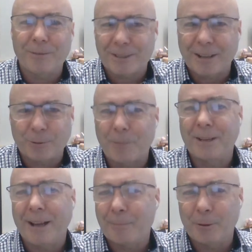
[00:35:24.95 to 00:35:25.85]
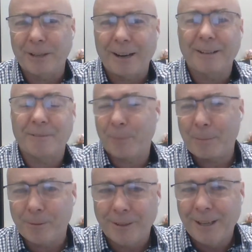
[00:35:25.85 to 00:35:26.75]
If you start dropping cardboard cutouts of
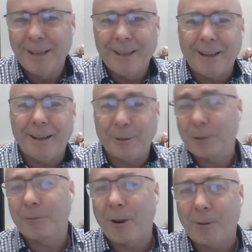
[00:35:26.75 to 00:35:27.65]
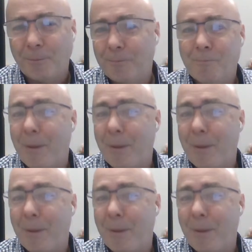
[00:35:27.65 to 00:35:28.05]
people onto the road,